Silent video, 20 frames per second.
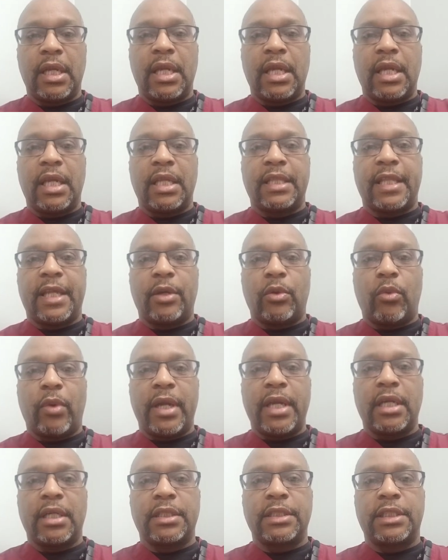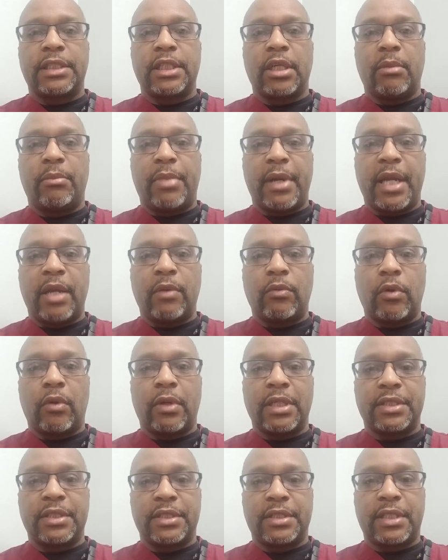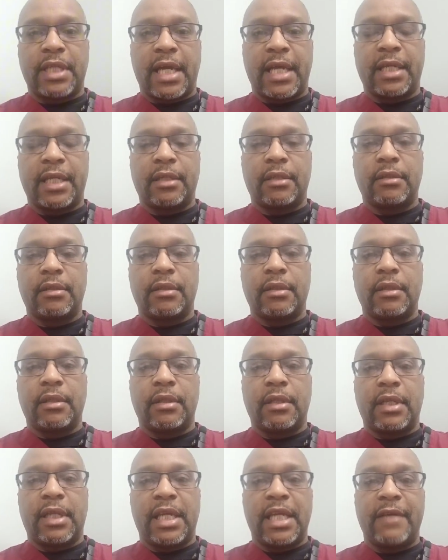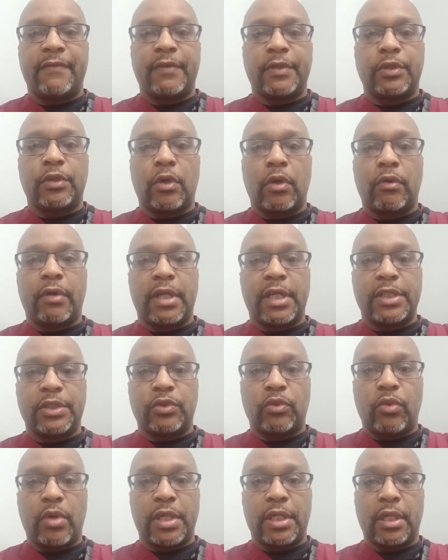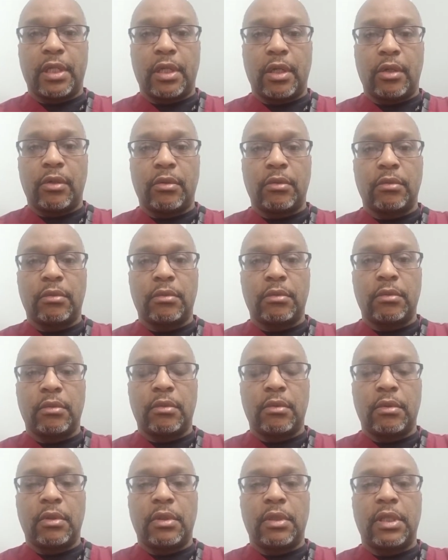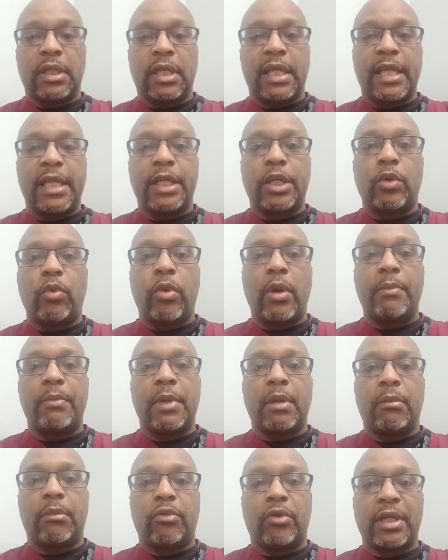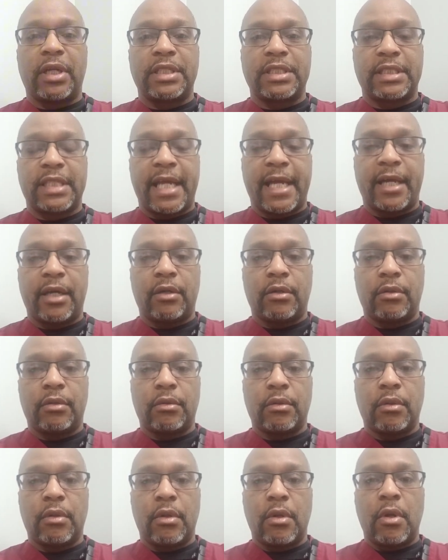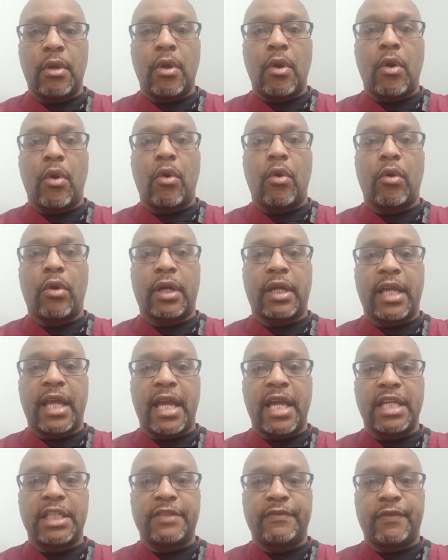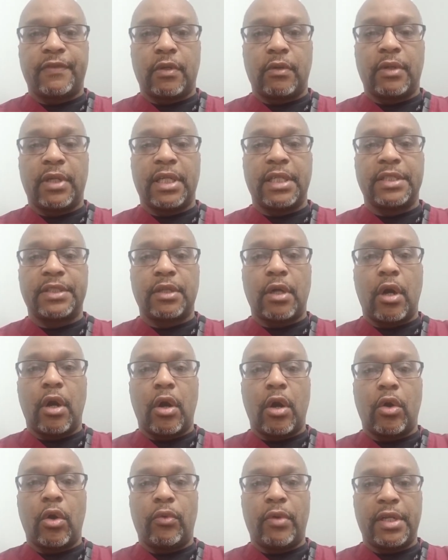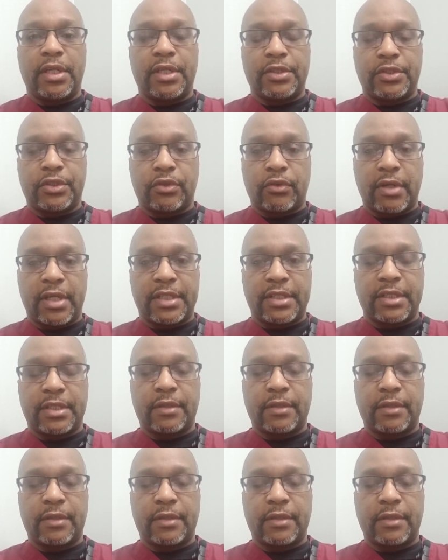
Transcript: They wait until payroll is tight, inventory is running low, equipment breaks down, or cash flow is already stressed.